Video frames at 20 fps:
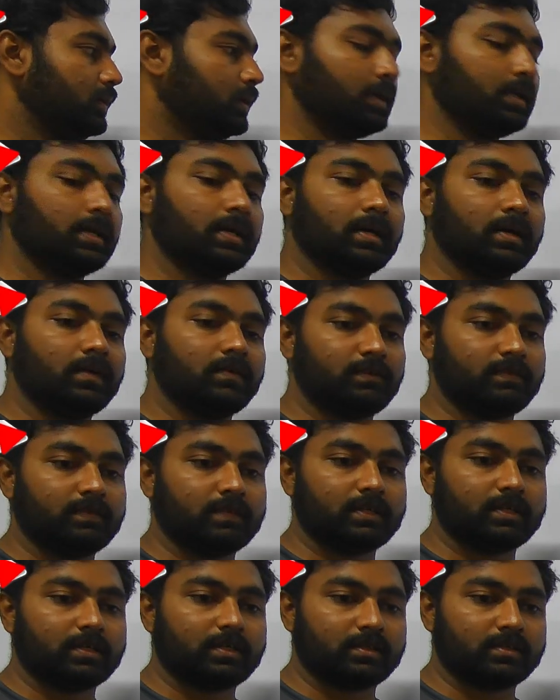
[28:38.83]
I have
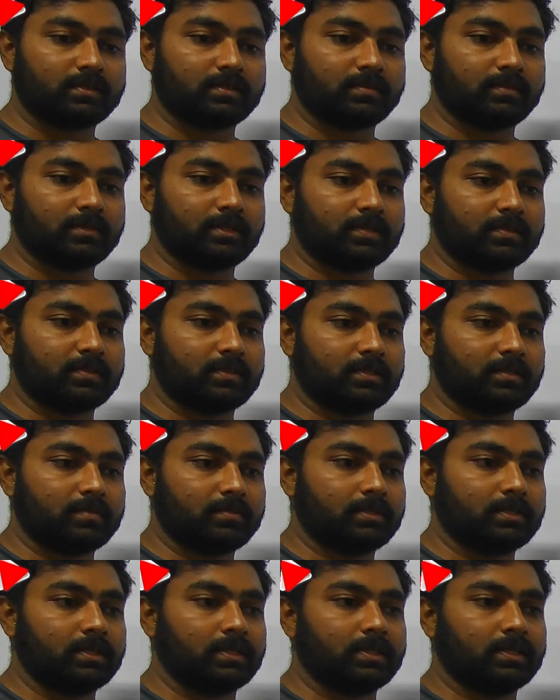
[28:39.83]
given a customized
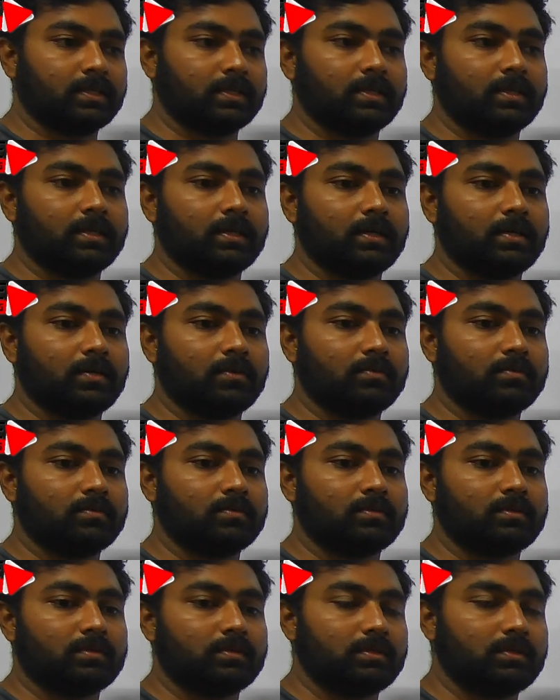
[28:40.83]
table, and I
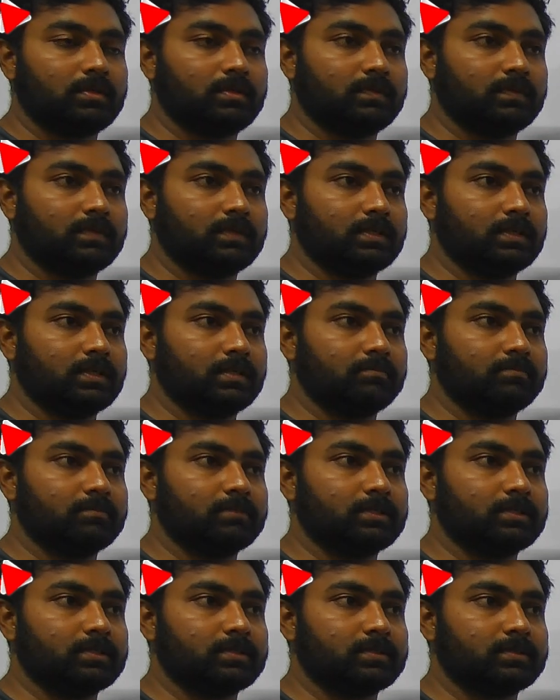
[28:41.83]
have given
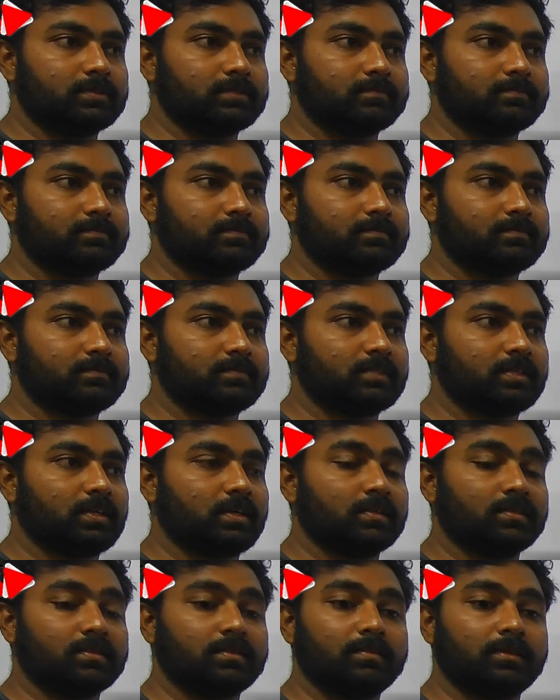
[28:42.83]
them
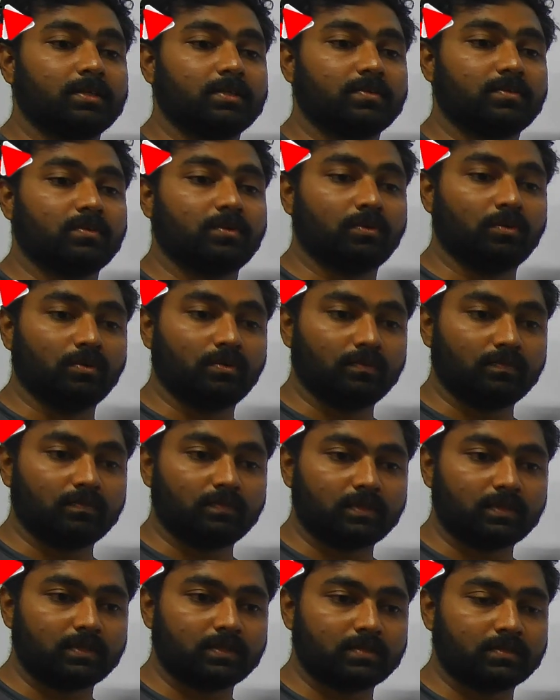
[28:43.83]
customized
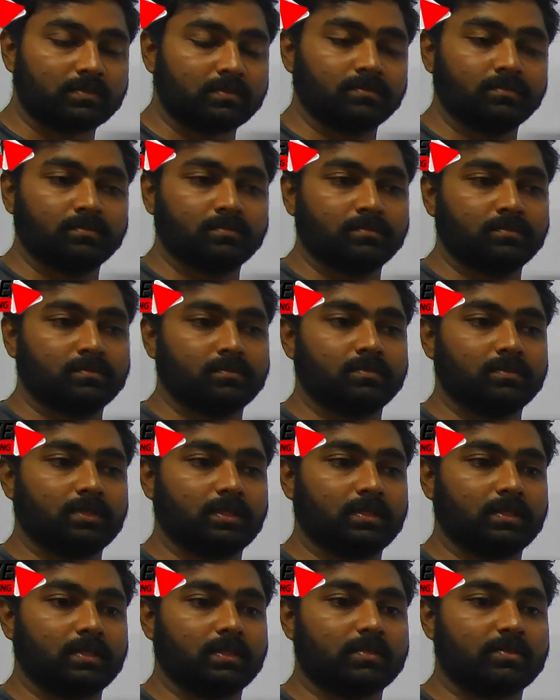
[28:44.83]
homework
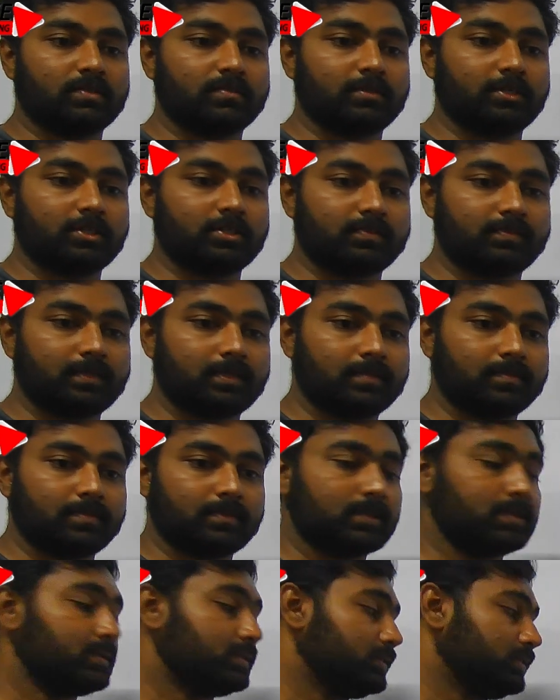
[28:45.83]
and customized
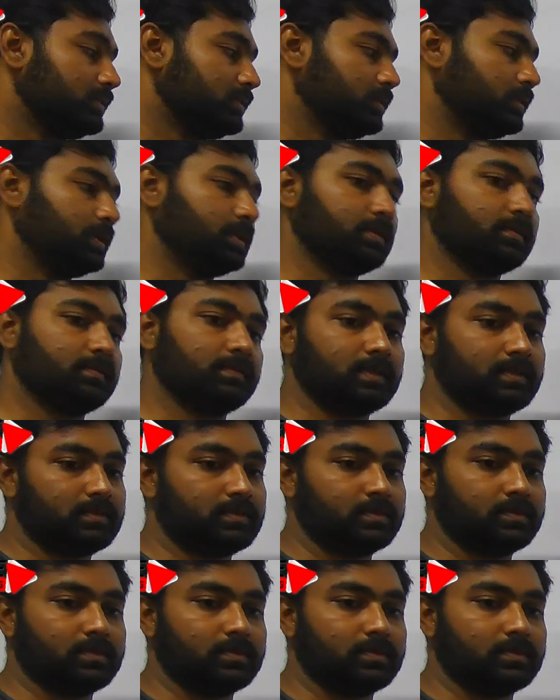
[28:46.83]
paper likewise.